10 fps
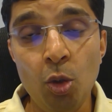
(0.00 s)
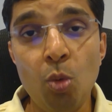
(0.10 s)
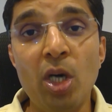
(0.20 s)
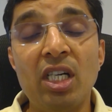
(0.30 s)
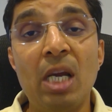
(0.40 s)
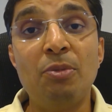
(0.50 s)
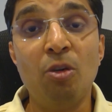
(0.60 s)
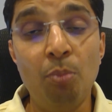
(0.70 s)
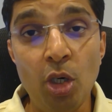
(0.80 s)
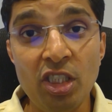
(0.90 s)
what types
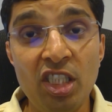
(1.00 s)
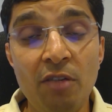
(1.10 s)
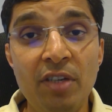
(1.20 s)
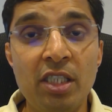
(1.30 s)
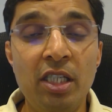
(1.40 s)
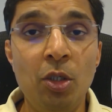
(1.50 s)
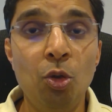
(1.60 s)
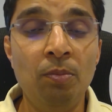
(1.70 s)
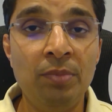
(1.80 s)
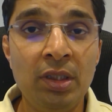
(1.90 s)
of bonds it invests
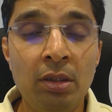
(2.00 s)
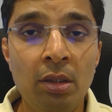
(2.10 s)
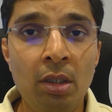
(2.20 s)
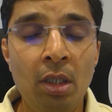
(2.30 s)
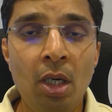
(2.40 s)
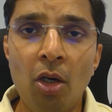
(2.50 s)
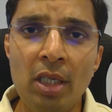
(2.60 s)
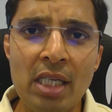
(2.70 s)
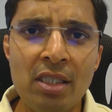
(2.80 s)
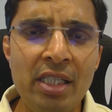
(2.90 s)
into, or
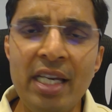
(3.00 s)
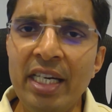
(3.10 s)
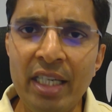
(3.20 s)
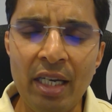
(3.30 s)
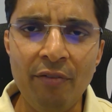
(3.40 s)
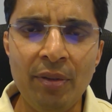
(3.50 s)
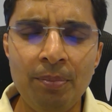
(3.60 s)
lastly an ETF,